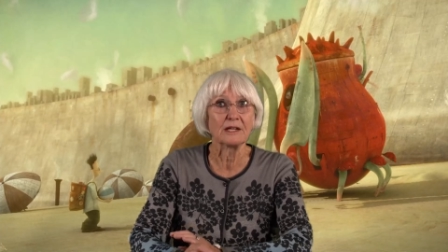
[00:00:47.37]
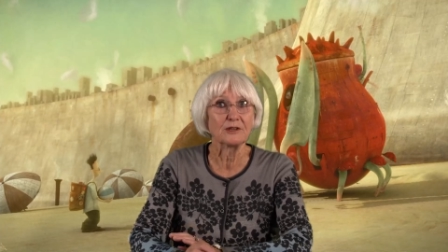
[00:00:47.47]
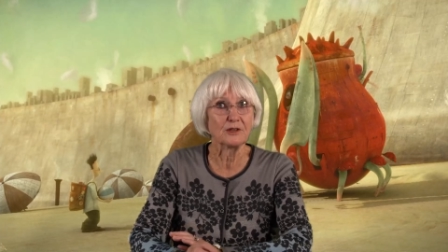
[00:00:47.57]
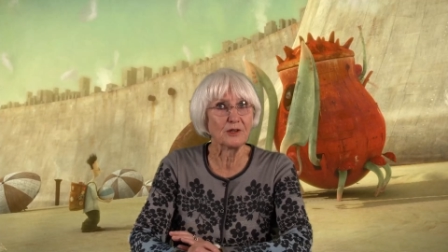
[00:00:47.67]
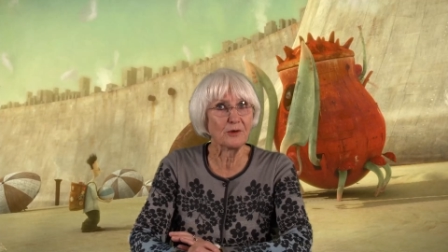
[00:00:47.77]

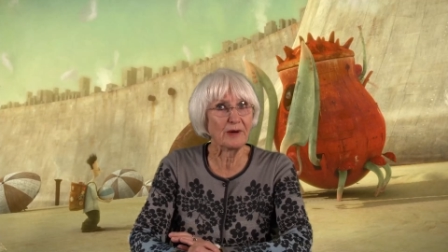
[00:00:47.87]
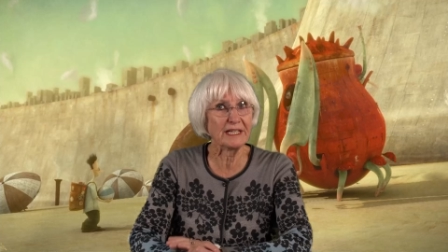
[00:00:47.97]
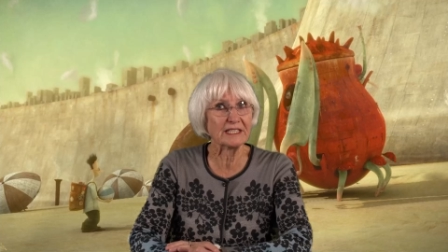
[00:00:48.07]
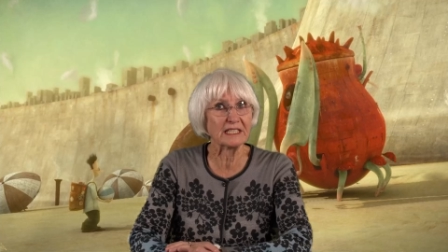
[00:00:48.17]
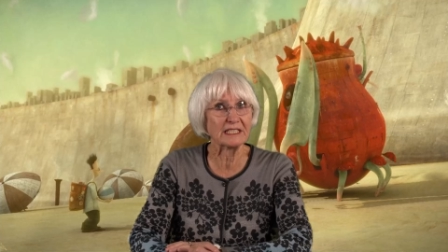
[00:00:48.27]
the
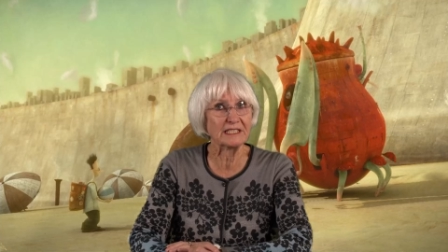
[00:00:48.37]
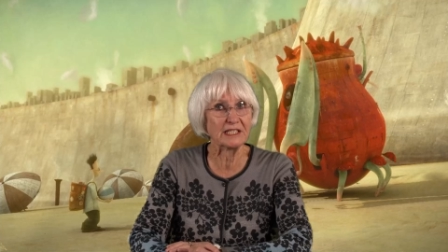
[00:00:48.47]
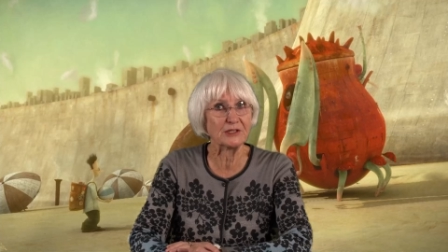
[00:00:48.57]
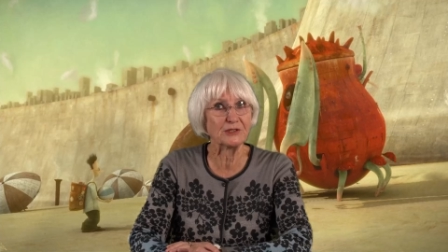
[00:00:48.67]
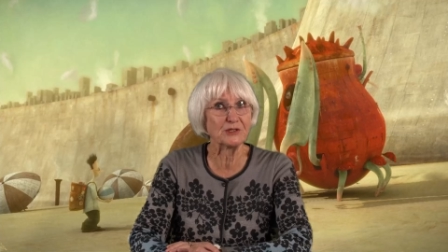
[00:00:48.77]
narrator
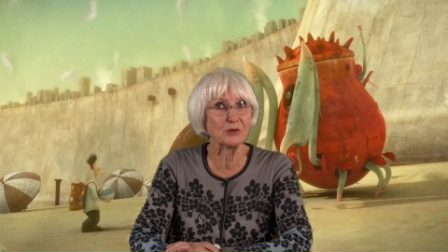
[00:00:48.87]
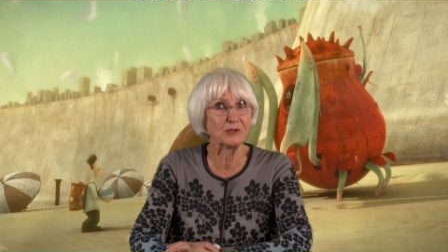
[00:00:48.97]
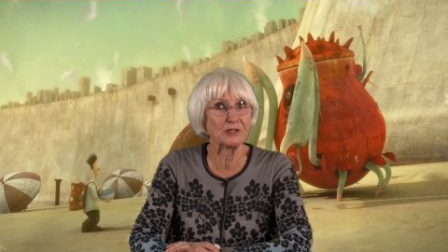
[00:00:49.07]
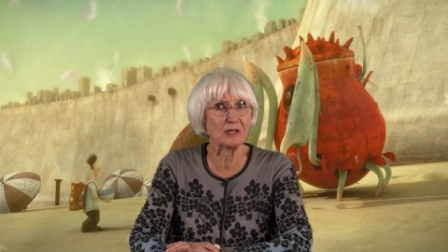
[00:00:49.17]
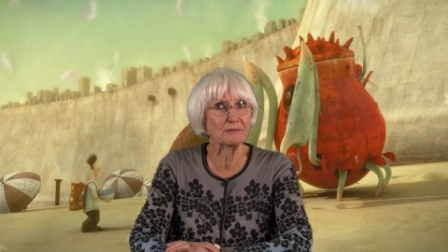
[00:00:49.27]
continues to
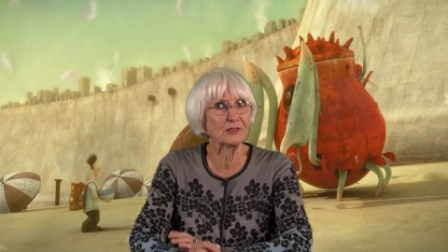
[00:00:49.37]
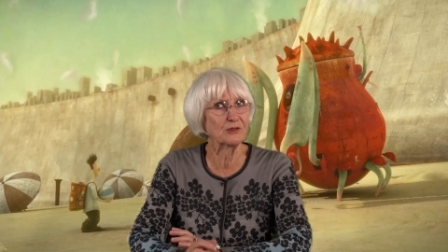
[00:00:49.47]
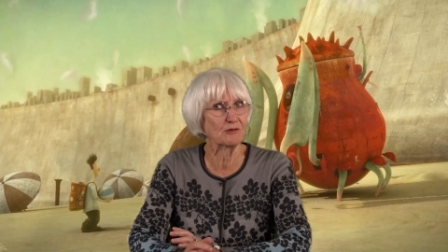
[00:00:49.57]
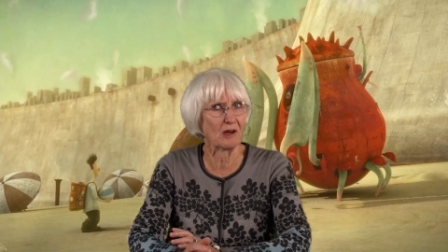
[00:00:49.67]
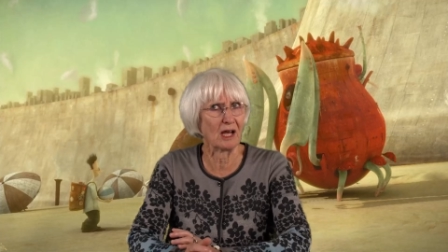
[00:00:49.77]
adopt a
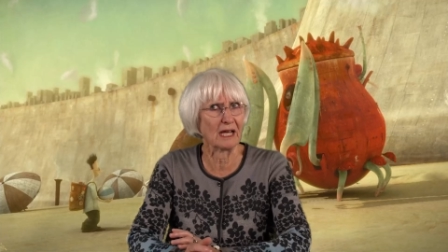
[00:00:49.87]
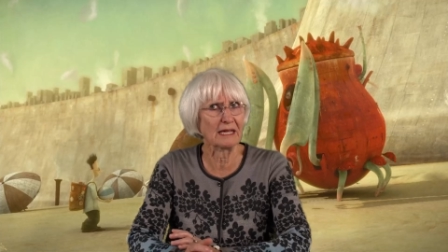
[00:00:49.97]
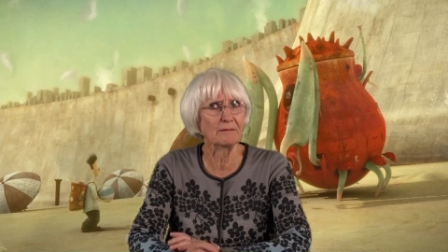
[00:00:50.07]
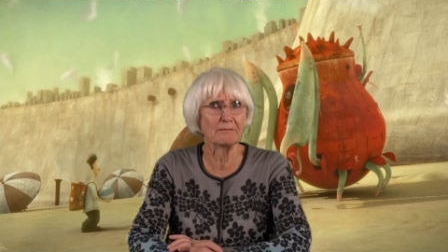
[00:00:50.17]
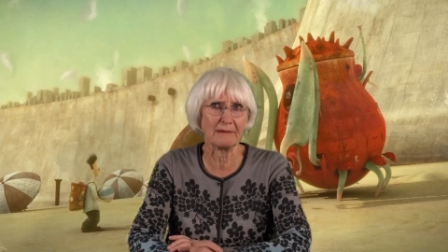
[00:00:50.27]
dry,
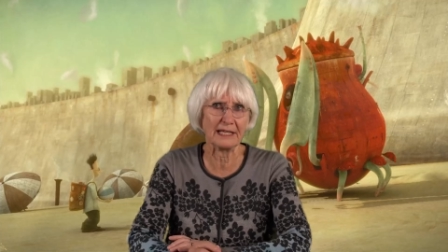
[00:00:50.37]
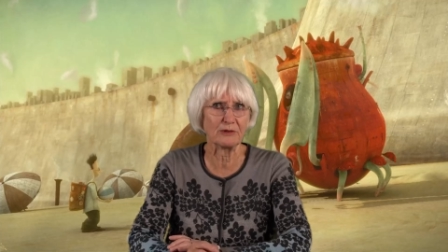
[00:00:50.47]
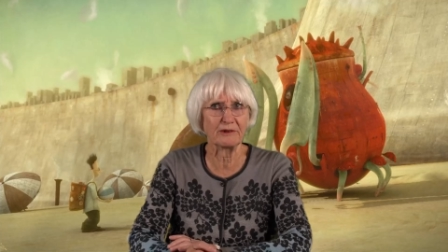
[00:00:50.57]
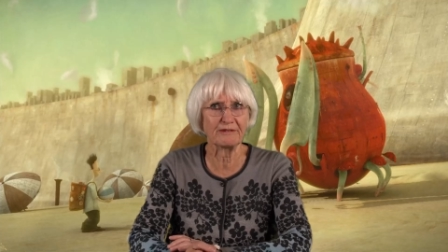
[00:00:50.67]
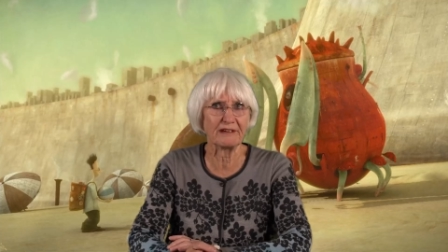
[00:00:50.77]

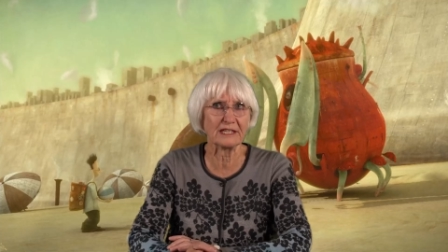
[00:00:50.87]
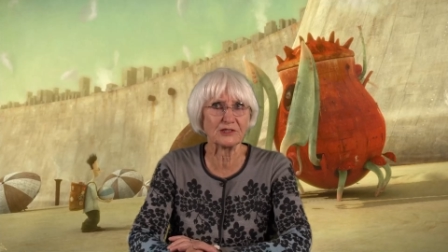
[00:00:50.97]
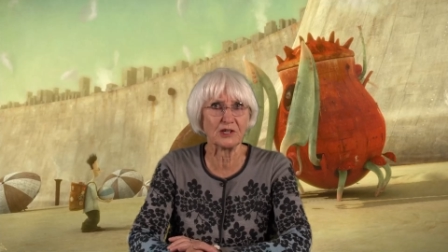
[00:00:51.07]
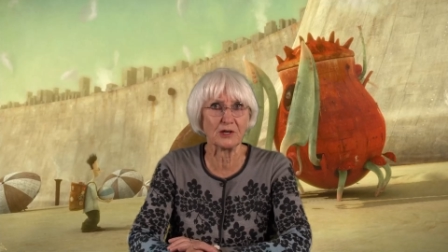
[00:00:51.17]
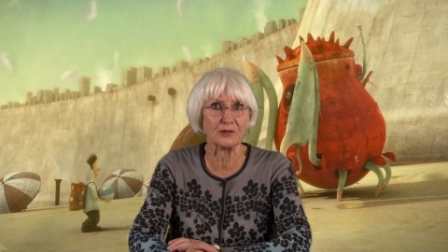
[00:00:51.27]
matter-of-fact
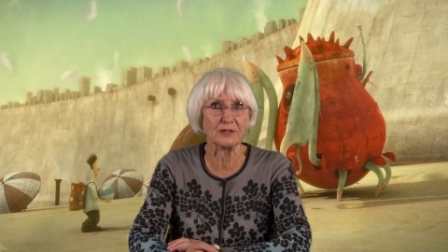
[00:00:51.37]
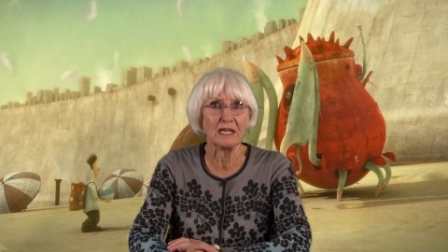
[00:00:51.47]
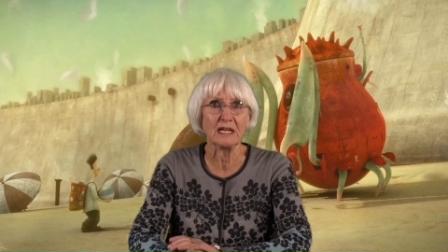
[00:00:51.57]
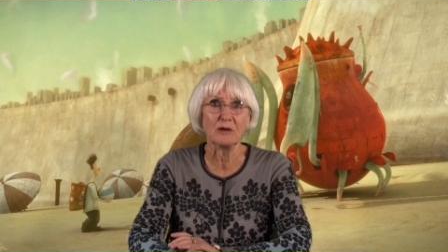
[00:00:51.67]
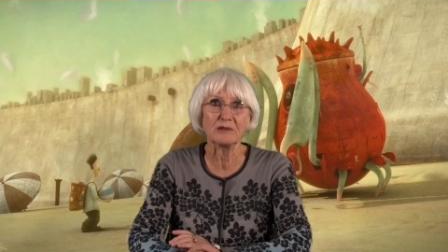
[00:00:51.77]
tone,
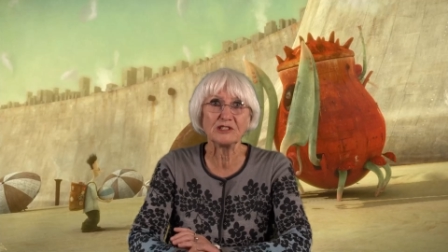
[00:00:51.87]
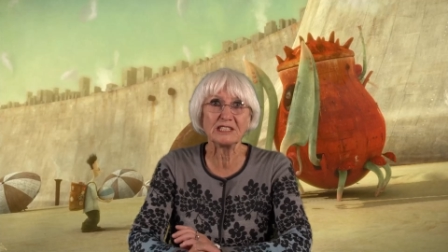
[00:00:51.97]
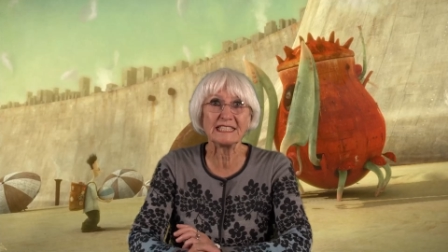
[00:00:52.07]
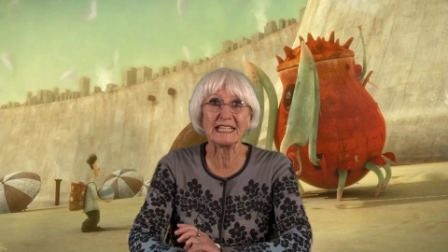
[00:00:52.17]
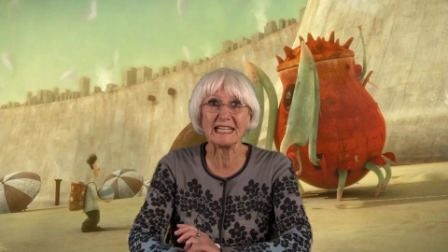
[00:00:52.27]
which
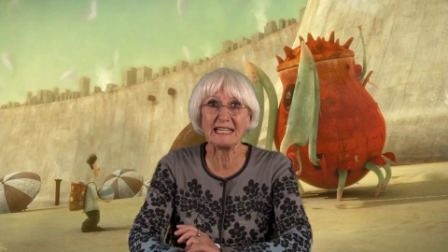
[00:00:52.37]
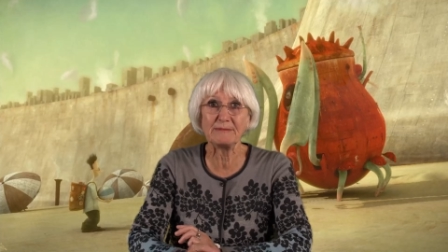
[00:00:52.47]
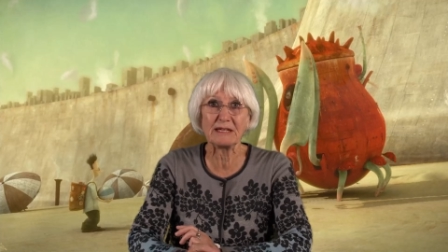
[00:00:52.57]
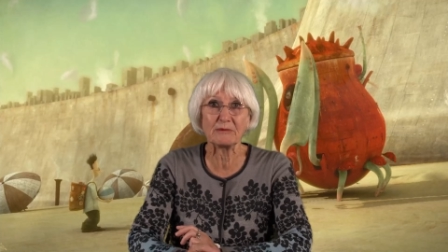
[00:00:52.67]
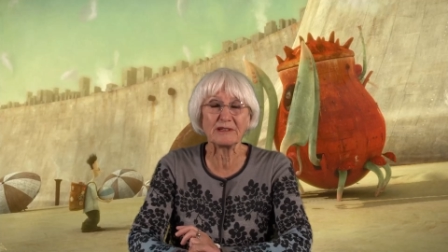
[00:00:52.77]
is in
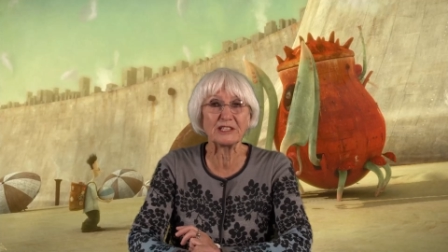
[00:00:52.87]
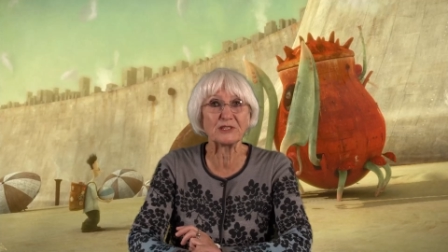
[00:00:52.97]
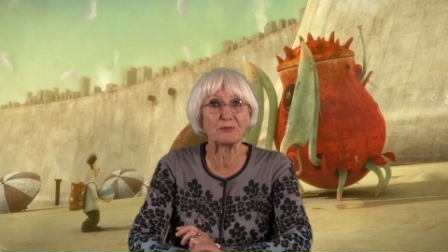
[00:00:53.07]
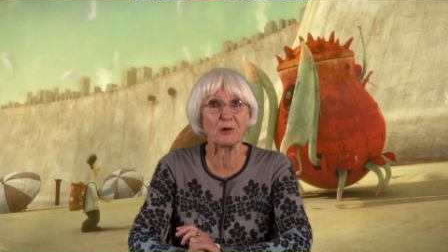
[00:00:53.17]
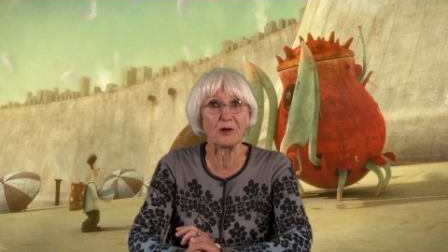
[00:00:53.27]
keeping with
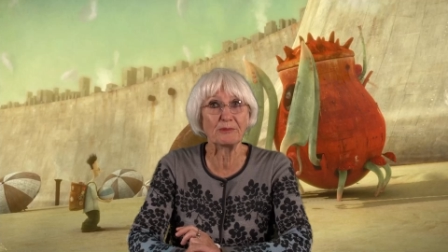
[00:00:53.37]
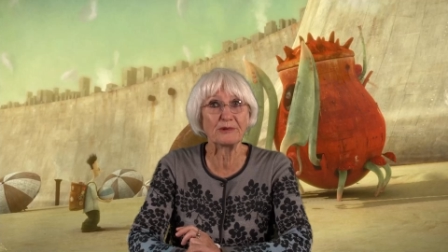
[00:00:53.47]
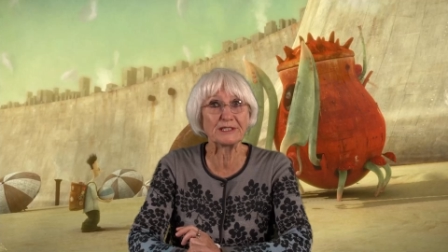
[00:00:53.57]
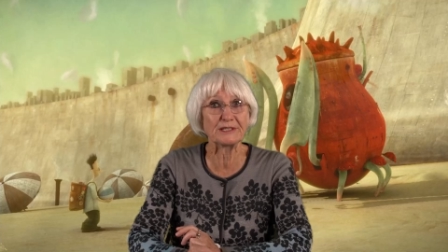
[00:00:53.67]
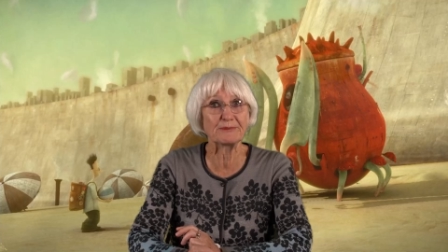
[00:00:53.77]

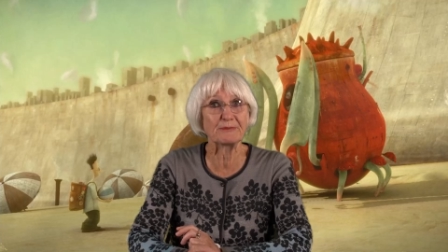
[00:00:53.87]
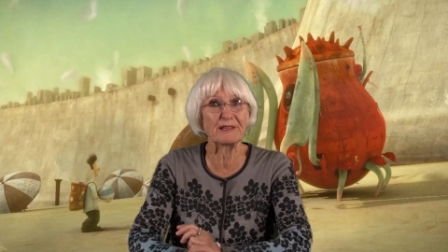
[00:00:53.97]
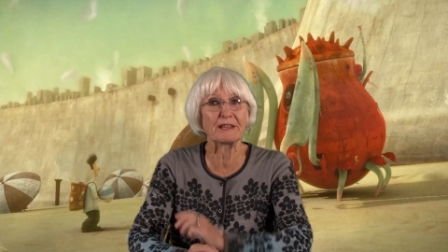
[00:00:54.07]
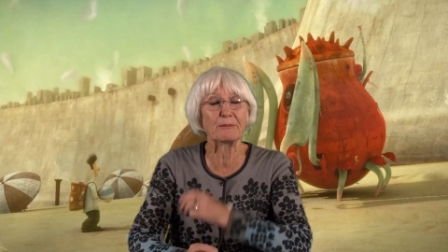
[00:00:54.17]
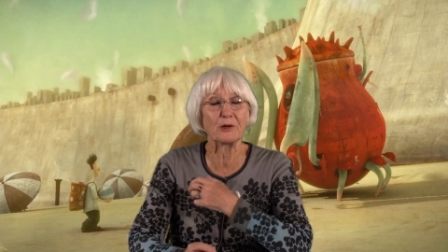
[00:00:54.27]

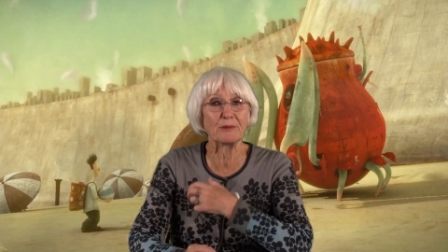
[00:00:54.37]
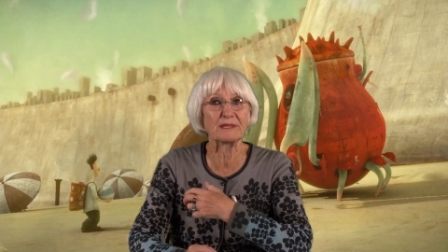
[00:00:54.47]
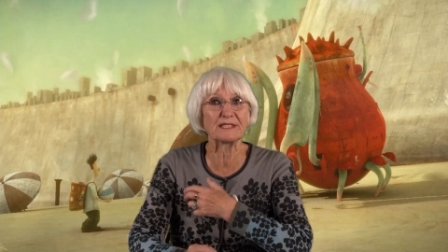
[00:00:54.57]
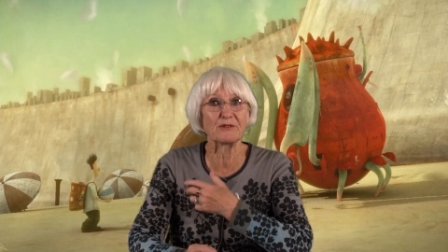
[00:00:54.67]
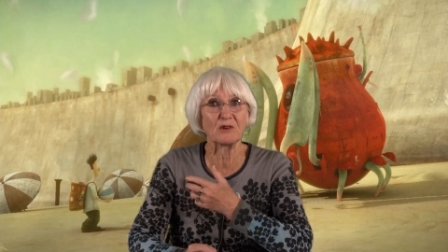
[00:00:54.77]
the
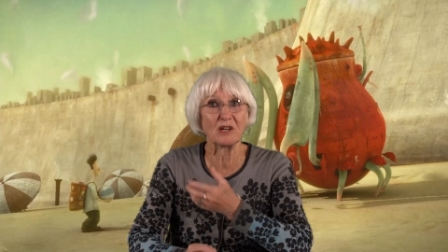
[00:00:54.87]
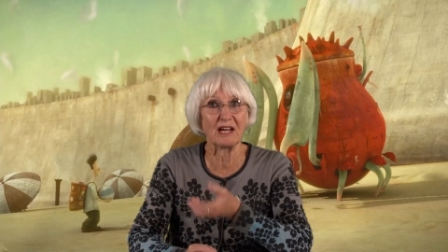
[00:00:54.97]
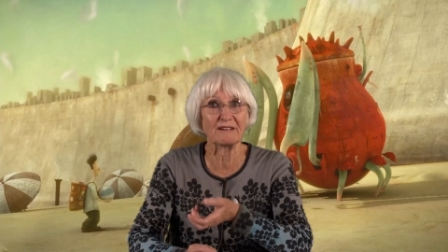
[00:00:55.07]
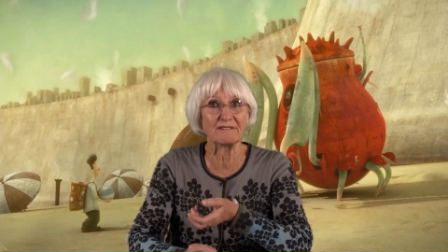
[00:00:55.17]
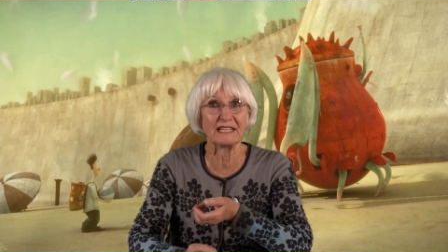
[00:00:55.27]
purposeful
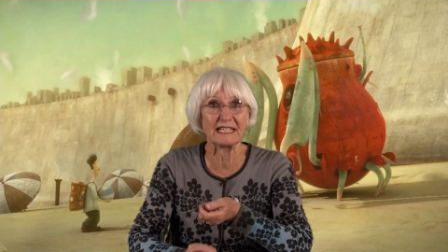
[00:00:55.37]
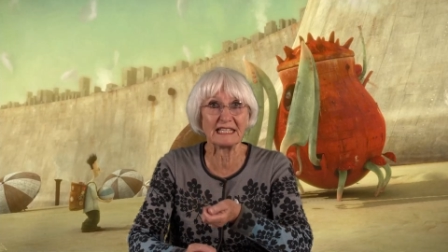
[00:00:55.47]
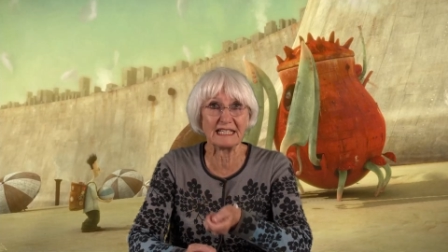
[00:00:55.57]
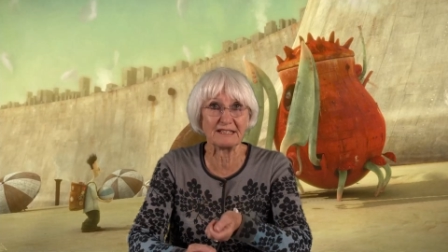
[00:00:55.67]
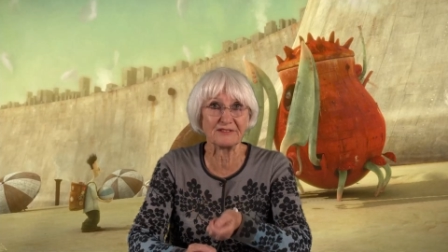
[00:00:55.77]
life that he
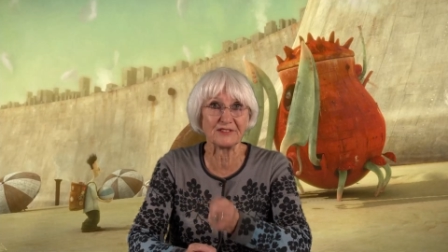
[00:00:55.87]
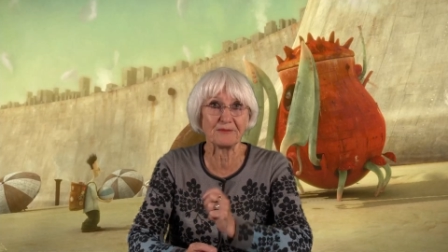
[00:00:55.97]
lives.